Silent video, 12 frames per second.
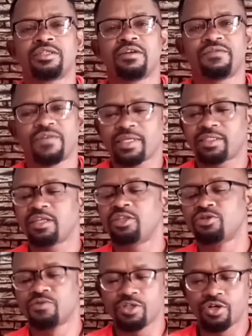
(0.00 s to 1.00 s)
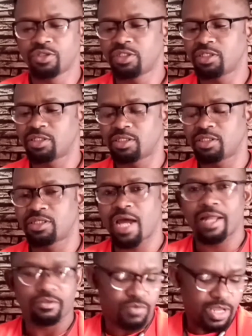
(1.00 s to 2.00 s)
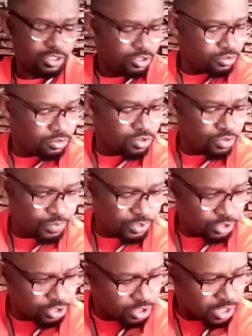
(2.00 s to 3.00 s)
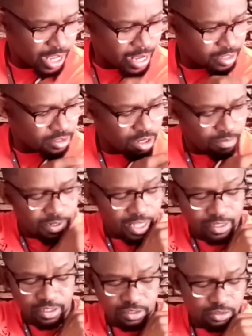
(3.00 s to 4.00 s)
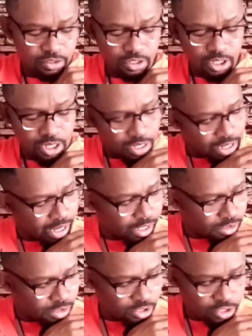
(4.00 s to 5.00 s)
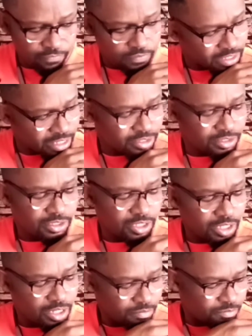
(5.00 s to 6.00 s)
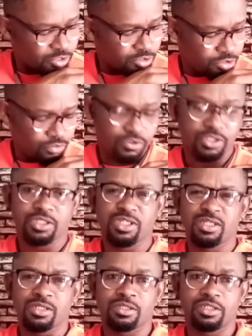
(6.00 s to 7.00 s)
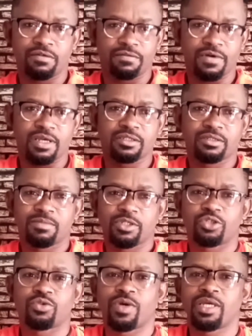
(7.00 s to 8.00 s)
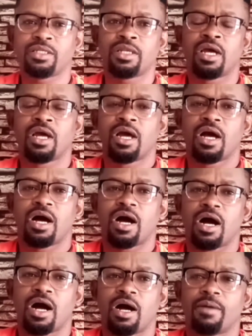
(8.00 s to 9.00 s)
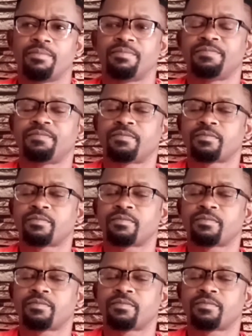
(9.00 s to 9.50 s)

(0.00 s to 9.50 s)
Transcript: the first thing you will notice is that when you open your hand up like this, I don't know if you can see it, but you will see the difference between um,